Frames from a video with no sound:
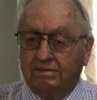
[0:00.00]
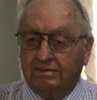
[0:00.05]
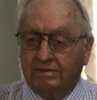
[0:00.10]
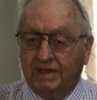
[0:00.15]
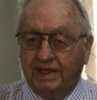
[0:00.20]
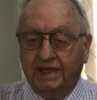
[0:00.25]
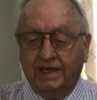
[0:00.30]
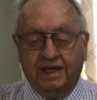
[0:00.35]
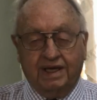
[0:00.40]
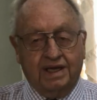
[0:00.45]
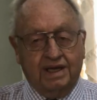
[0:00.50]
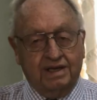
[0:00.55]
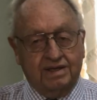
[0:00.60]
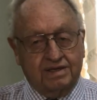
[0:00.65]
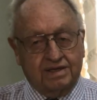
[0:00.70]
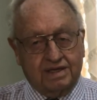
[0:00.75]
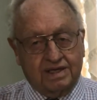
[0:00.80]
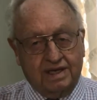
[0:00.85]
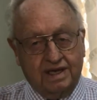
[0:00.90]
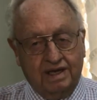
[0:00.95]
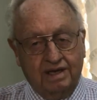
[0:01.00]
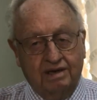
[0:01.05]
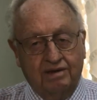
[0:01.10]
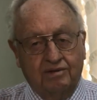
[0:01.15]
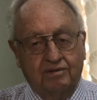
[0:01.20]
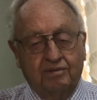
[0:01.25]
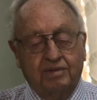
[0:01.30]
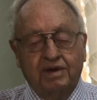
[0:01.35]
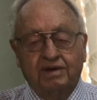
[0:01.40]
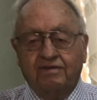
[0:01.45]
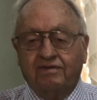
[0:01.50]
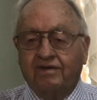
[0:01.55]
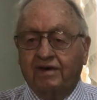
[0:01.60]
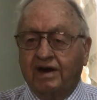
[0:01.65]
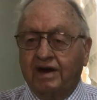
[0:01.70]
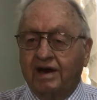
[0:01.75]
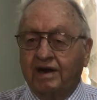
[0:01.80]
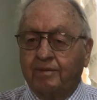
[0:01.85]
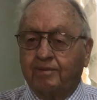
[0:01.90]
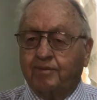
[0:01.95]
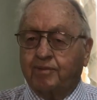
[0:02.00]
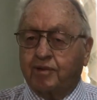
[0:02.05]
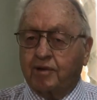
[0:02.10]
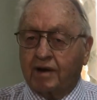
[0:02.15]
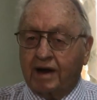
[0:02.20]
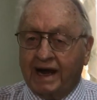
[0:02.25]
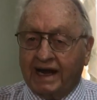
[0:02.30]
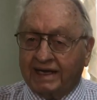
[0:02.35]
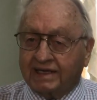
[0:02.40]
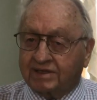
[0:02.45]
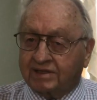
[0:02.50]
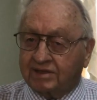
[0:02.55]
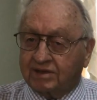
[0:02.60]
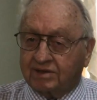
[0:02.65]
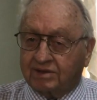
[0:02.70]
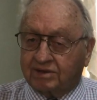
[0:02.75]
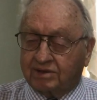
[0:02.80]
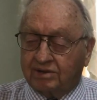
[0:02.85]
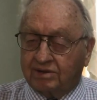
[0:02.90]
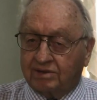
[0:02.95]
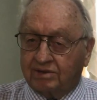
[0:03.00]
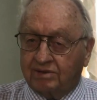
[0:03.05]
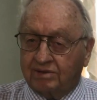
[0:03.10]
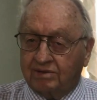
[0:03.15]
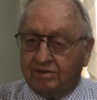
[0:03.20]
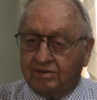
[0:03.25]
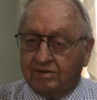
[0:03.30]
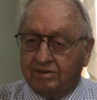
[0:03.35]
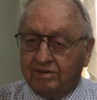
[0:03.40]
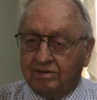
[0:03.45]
But he can still be very practical.